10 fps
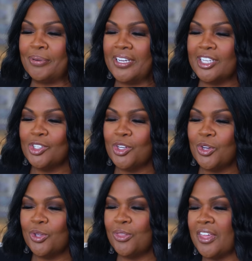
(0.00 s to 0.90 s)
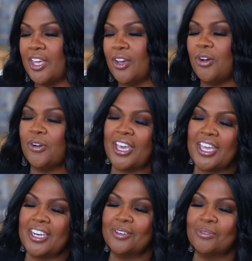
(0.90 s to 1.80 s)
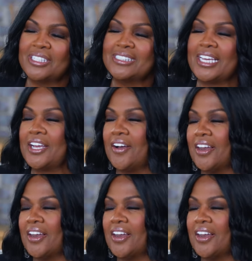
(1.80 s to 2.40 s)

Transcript: but you know you think oh, okay it doesn't really take